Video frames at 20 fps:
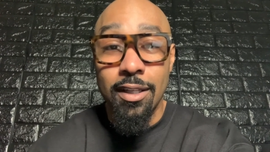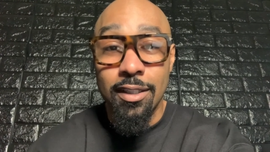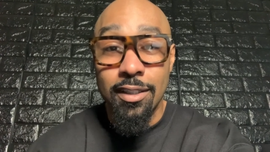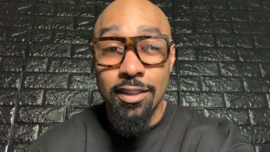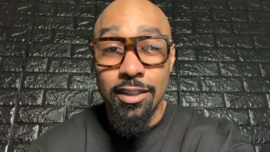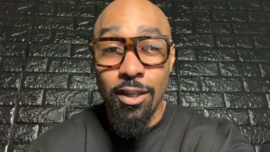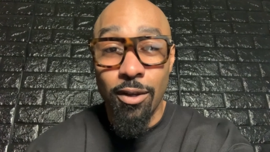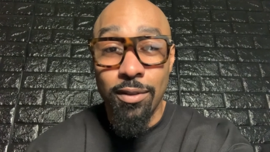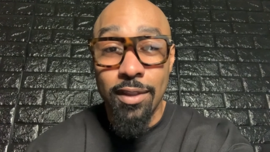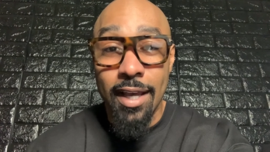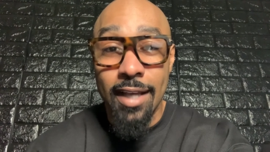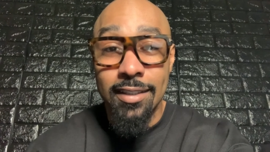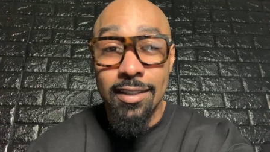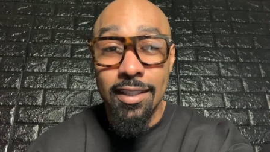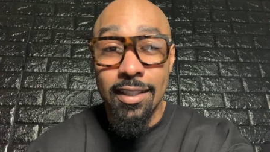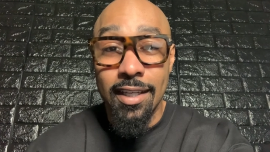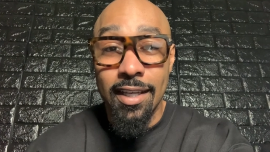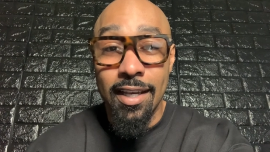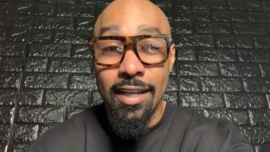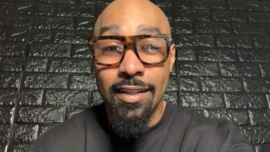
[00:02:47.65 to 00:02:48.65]
So thanks
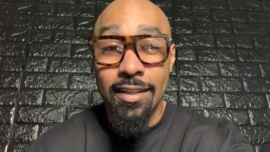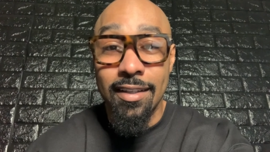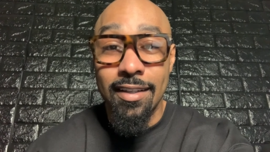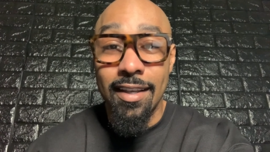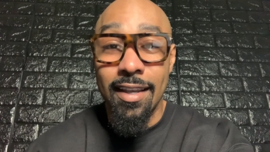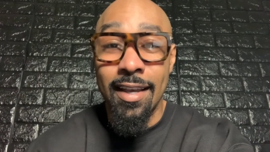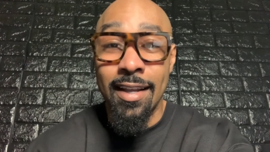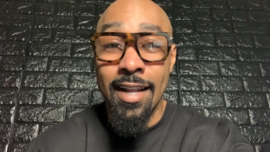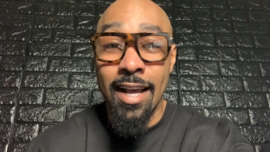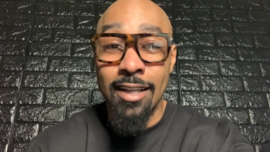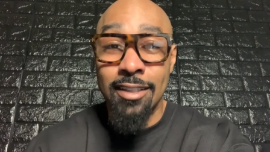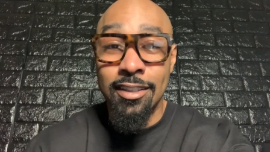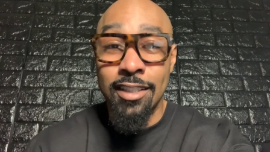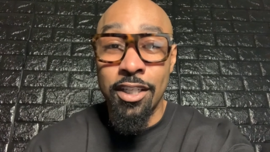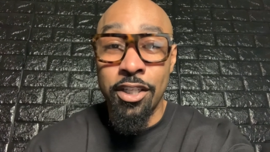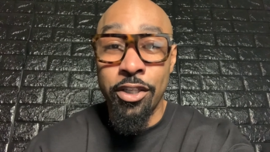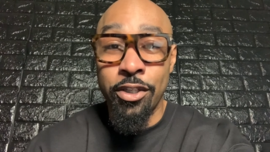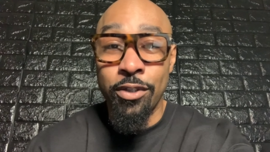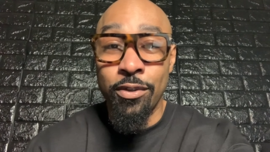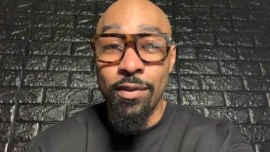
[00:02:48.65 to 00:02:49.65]
again, and I'll see
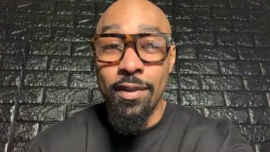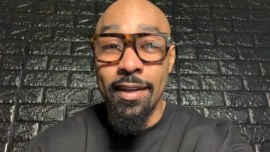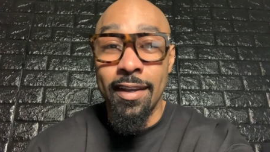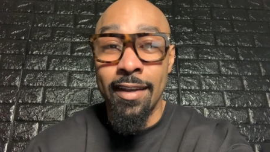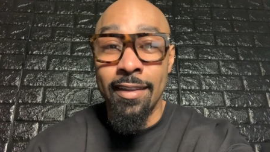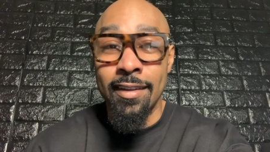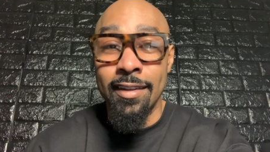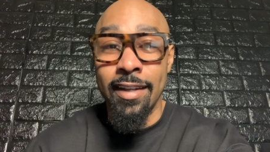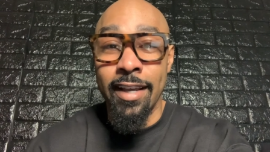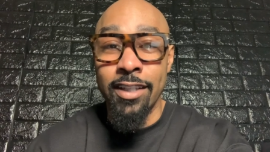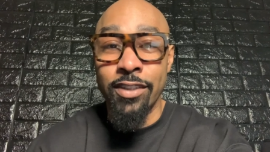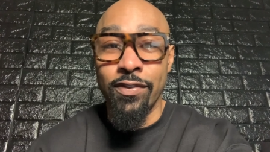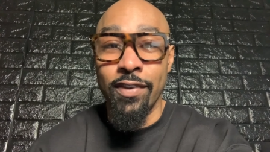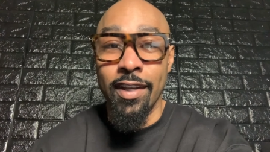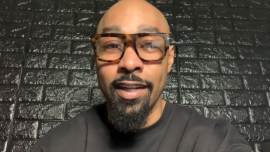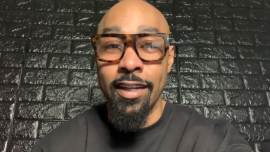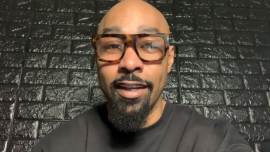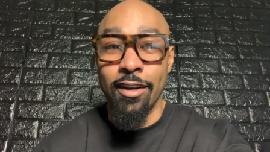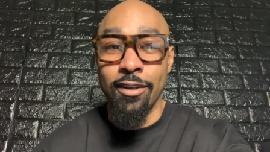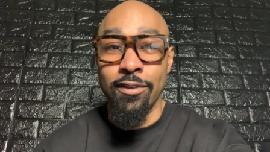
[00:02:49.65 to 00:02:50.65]
you in the next
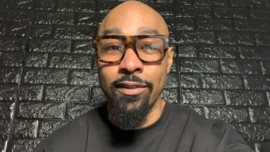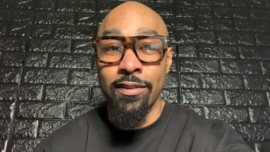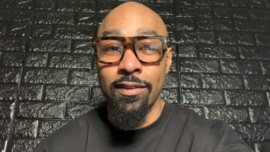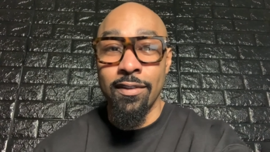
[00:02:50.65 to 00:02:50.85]
video.